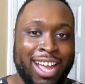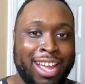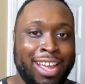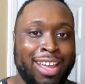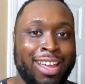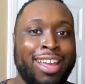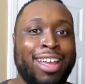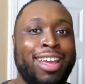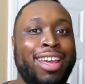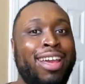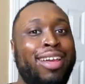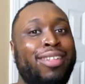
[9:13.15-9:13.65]

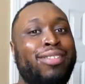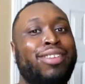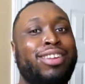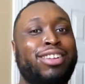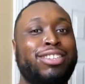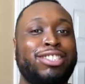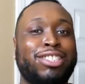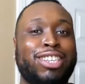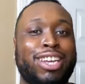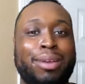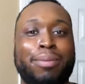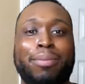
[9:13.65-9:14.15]
and then
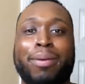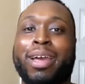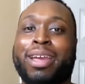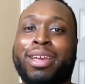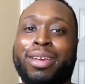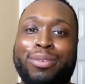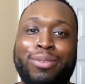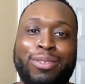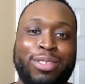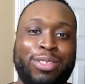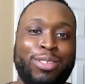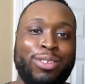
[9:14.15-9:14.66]
I'll check back
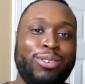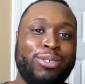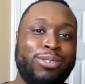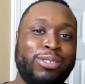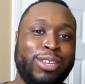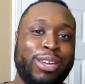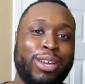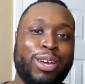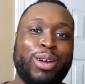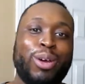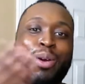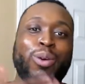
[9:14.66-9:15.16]
in with you
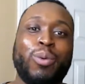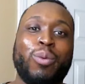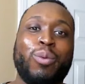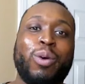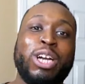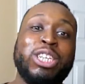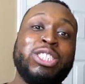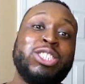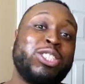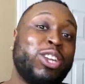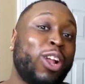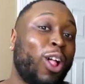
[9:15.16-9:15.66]
to
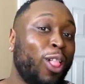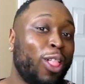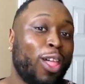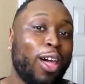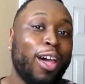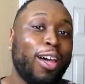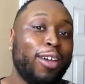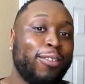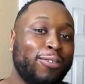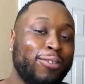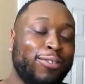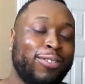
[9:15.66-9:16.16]
wash it all
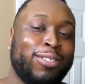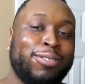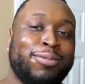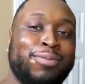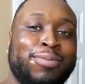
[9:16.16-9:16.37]
off.